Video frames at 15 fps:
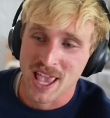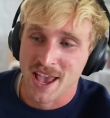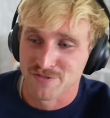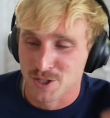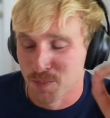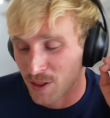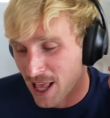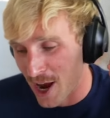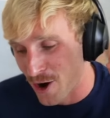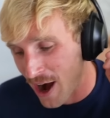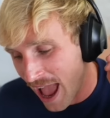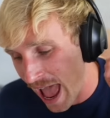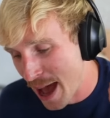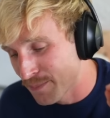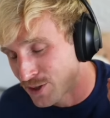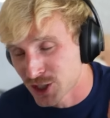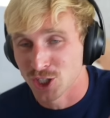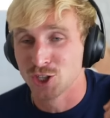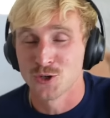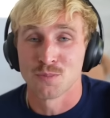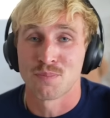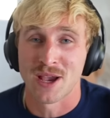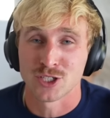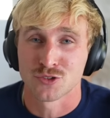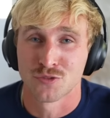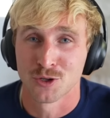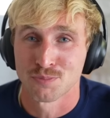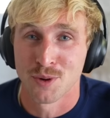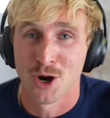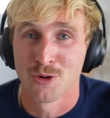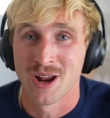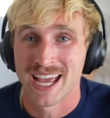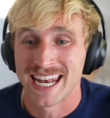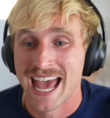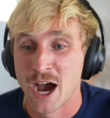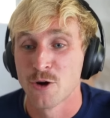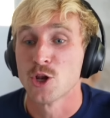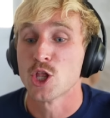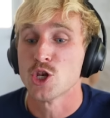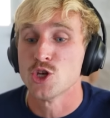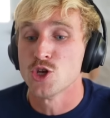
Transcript: We have to play our absolute best football right now.